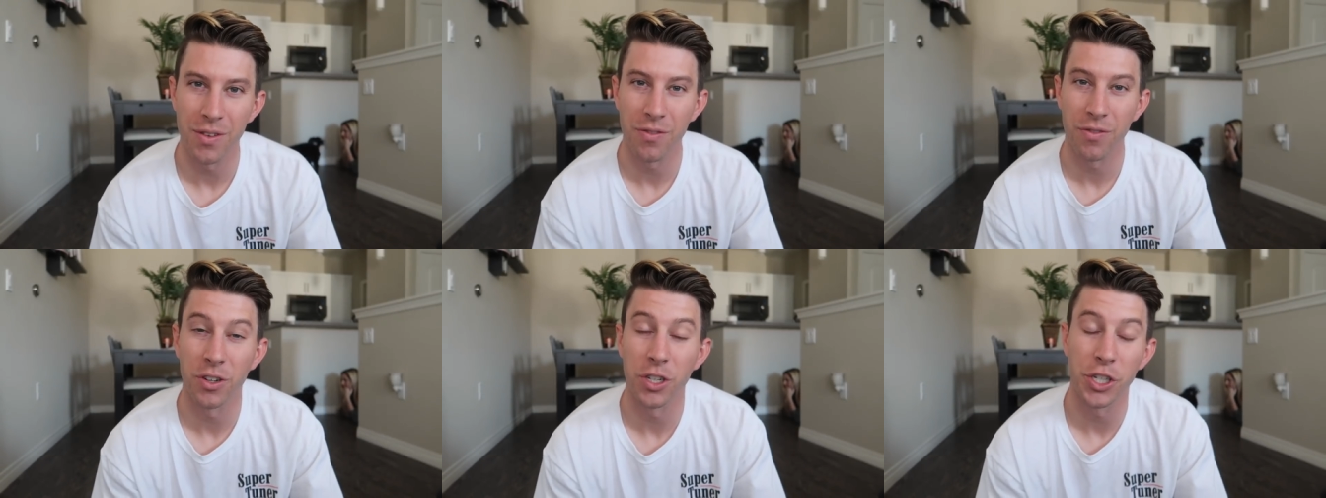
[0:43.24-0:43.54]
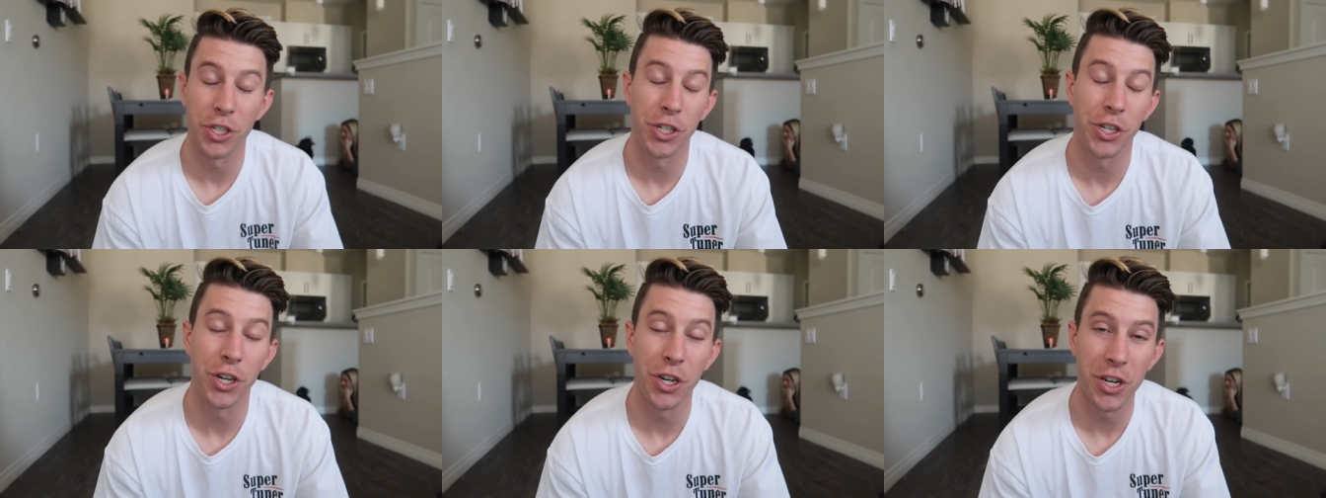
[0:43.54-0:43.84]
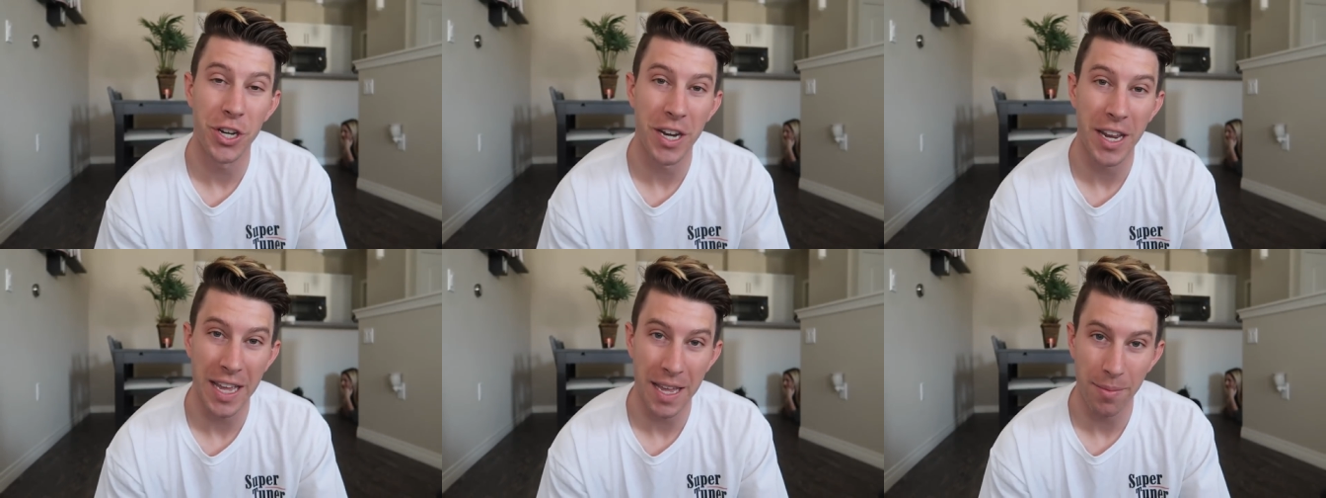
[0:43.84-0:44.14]
a for
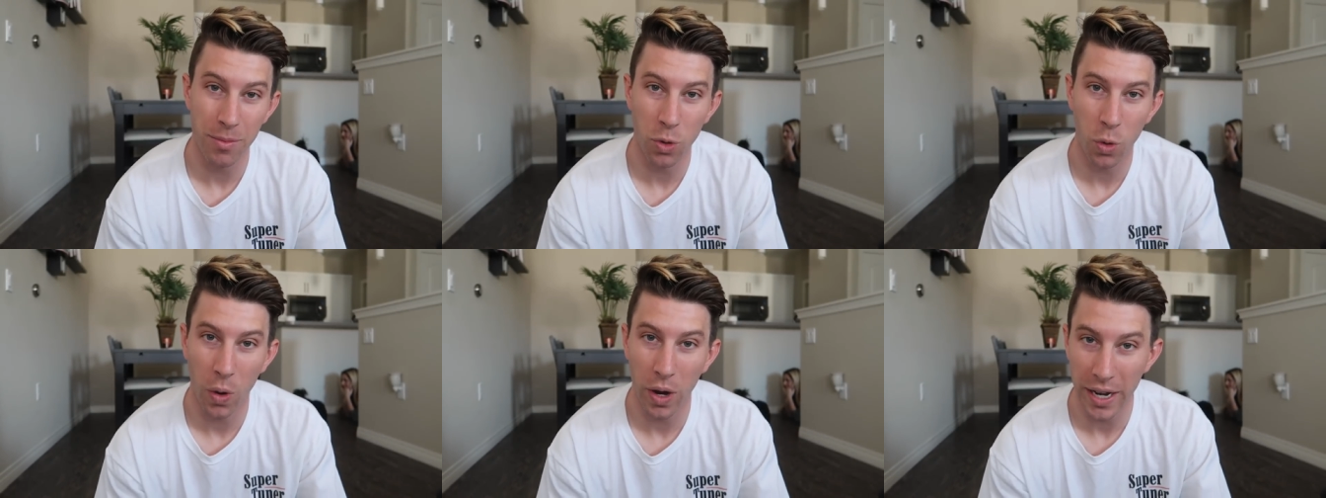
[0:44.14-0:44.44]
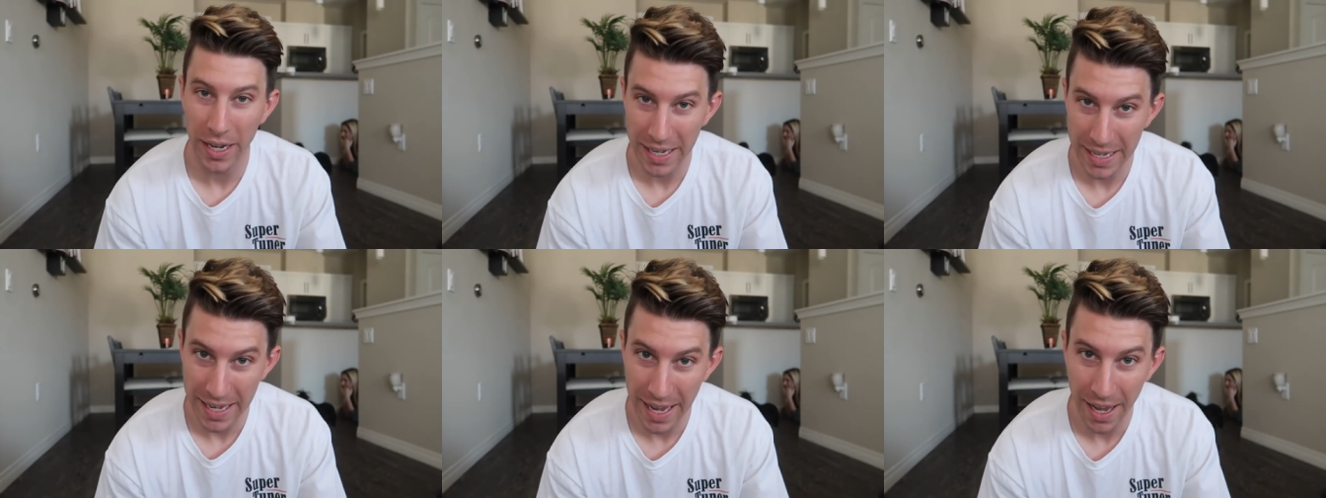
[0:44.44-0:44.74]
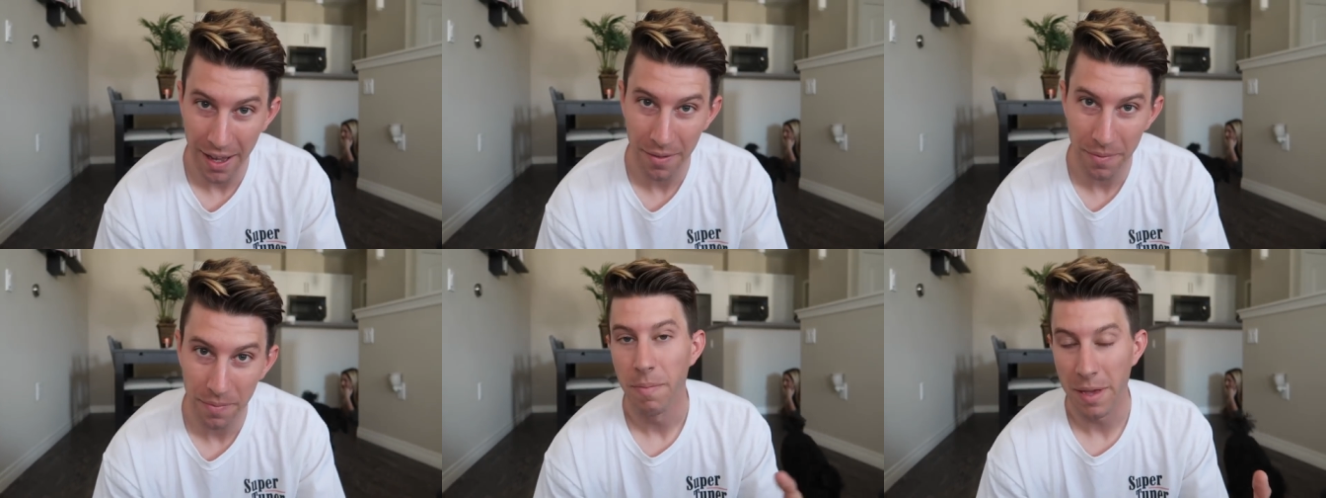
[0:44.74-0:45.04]
sure name quite
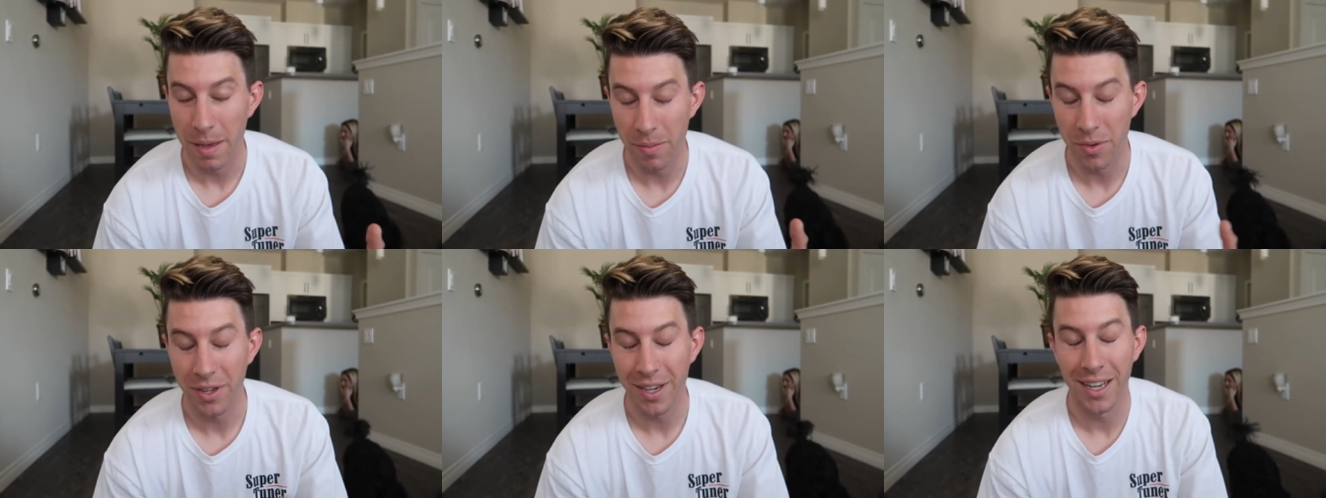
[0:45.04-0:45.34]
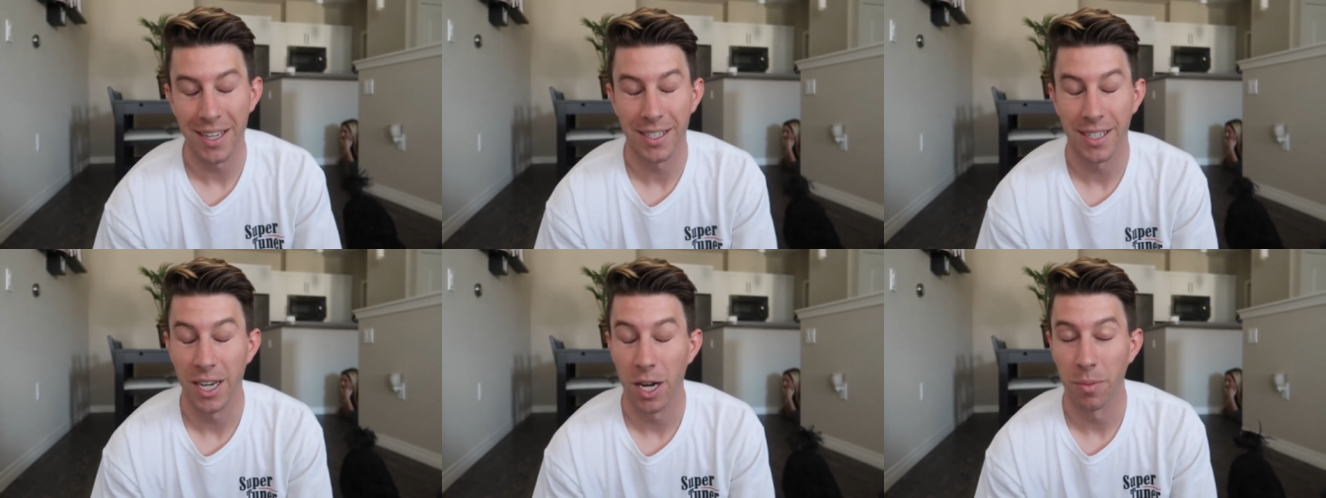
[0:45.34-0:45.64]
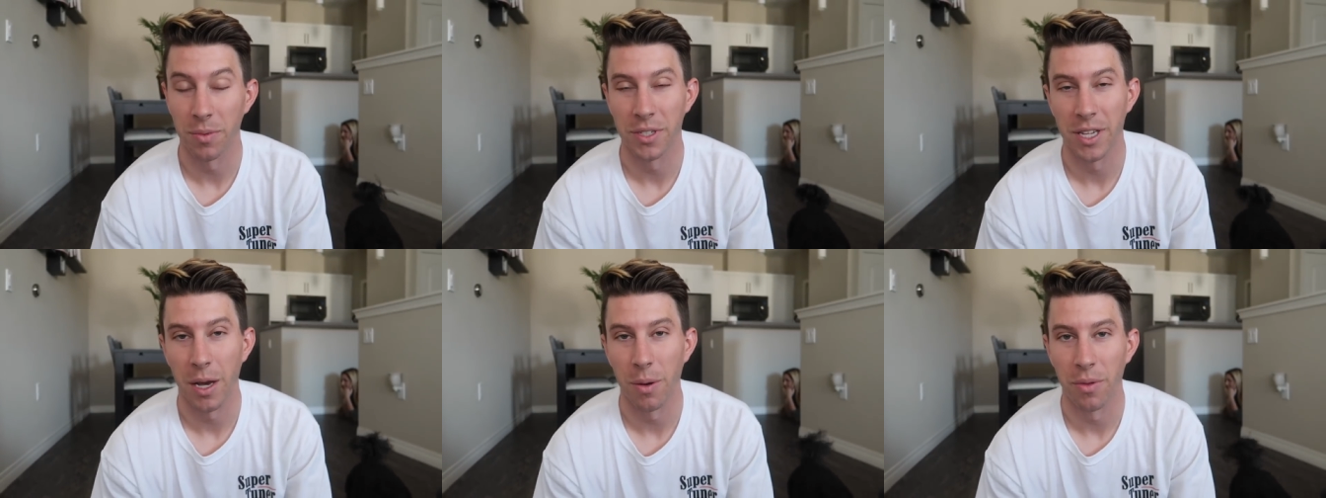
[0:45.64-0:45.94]
yet. Maybe you guys can
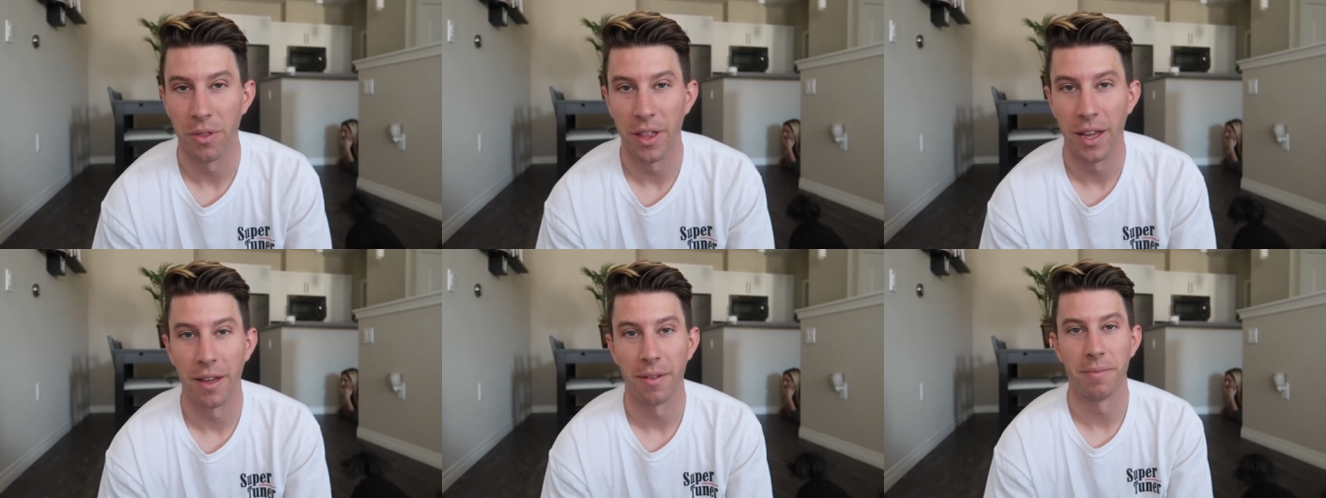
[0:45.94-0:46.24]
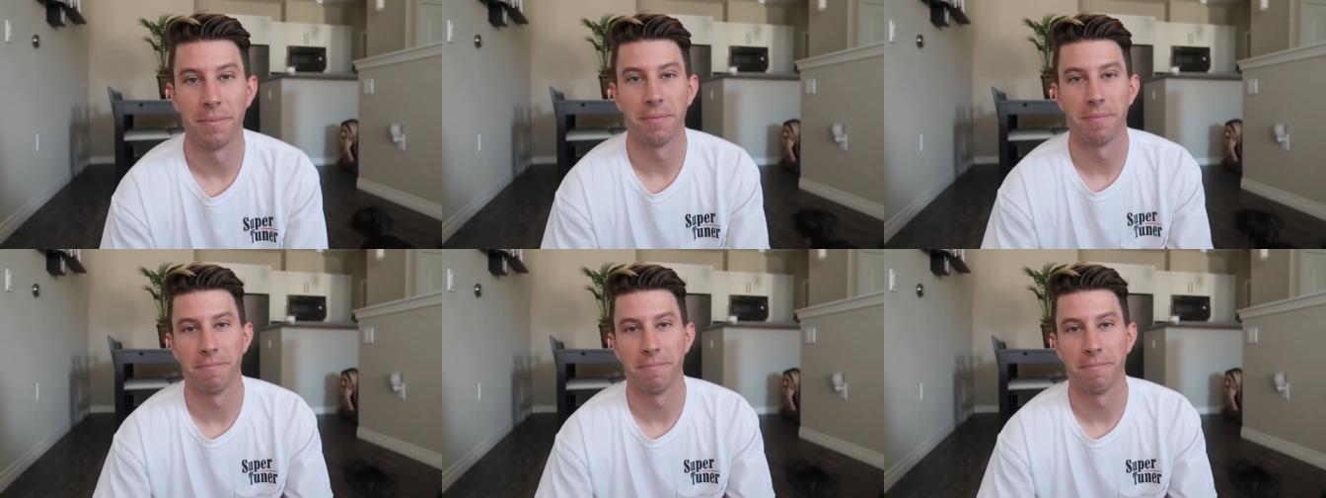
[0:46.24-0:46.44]
help us out with that.